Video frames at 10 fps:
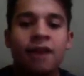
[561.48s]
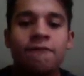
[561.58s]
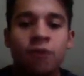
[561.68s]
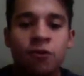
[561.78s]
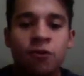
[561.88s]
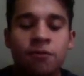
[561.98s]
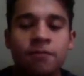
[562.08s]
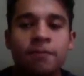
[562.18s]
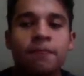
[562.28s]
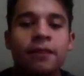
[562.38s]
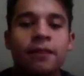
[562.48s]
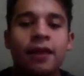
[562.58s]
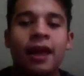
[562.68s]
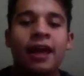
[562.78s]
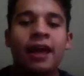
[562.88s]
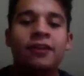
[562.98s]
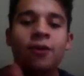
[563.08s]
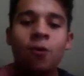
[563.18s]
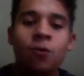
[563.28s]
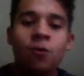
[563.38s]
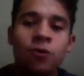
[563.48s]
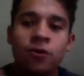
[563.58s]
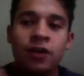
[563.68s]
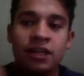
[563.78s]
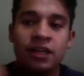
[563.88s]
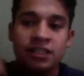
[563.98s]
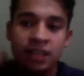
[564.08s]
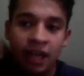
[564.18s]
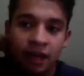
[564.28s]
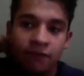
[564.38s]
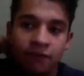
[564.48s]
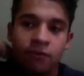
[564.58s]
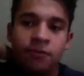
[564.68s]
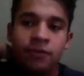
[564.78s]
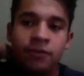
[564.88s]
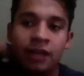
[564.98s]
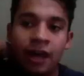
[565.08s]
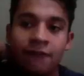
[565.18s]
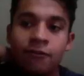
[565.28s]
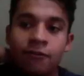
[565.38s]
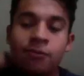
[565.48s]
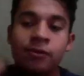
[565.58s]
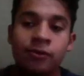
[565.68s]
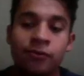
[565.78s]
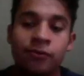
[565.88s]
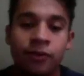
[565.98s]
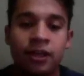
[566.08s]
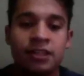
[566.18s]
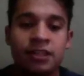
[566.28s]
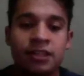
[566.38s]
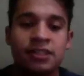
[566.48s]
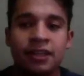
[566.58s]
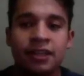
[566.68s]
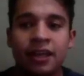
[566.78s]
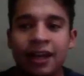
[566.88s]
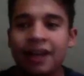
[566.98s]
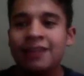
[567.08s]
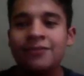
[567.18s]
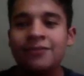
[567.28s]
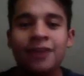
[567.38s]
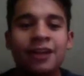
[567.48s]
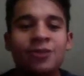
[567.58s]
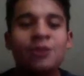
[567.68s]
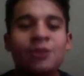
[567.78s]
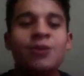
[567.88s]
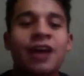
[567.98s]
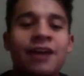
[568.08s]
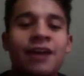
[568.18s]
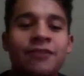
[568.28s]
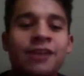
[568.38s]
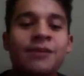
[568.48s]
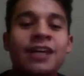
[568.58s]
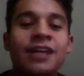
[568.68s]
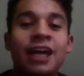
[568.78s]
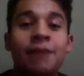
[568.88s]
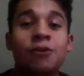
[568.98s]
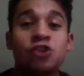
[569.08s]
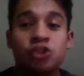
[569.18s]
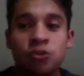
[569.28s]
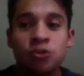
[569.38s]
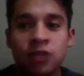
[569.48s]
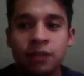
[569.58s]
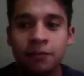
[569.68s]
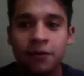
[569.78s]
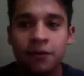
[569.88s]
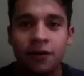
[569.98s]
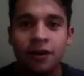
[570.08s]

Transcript: verb, and older is an adverb, an adverbial phrase. And finally, we have he became a zookeeper.